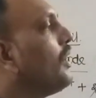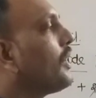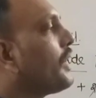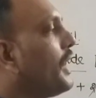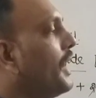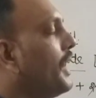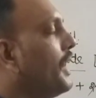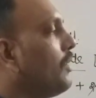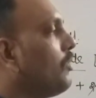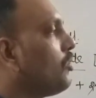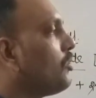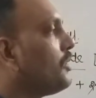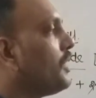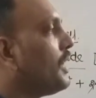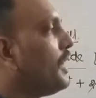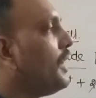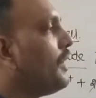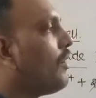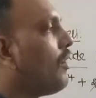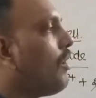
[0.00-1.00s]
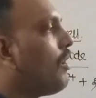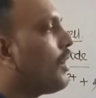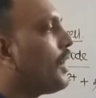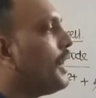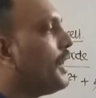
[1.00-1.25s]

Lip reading: KNO3 or